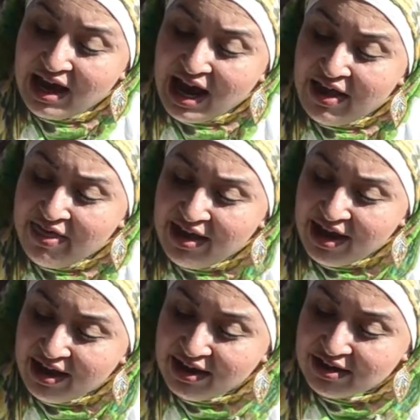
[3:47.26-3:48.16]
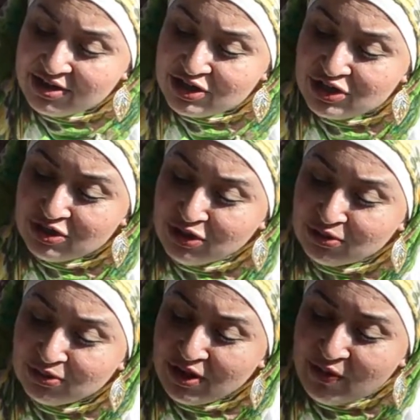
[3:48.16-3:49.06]
and they should
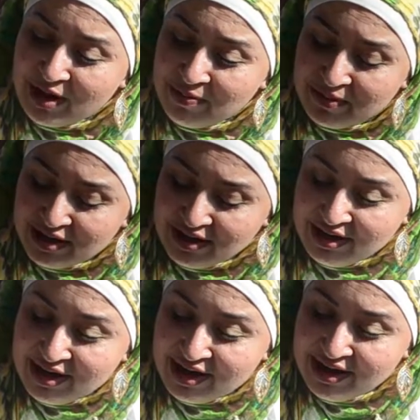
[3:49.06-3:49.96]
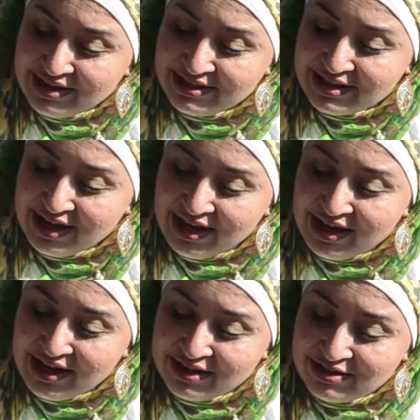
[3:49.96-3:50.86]
grow up nice
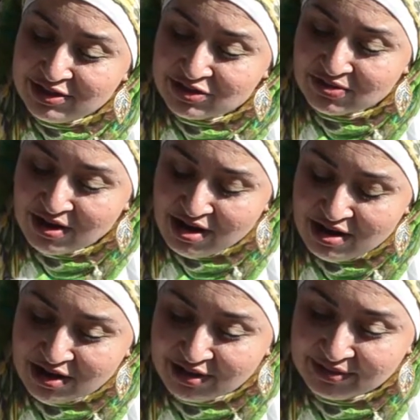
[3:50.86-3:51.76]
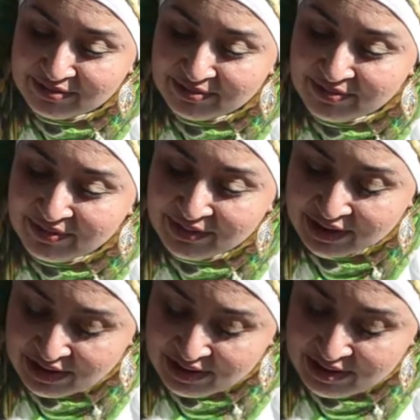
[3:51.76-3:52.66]
and strong.
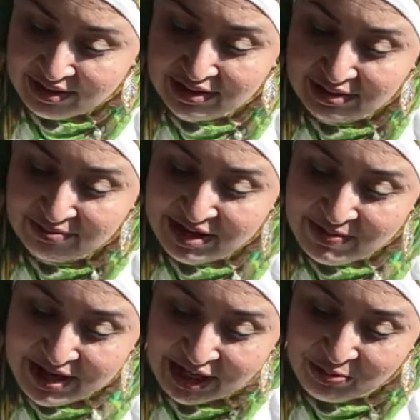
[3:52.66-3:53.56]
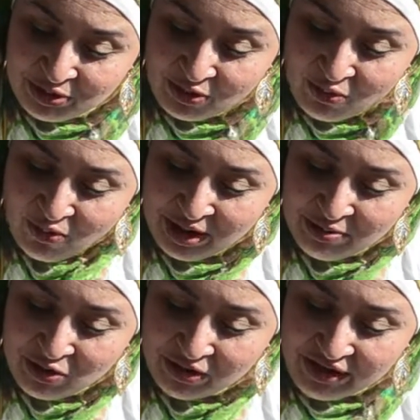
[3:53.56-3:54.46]
Maybe I can put one
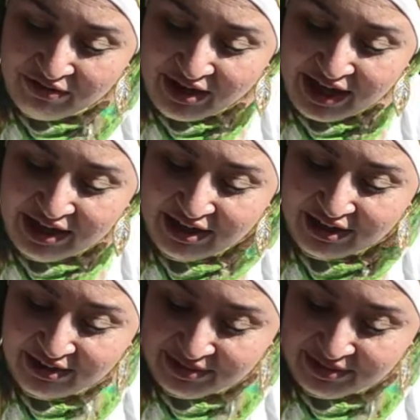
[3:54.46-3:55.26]
more in right here.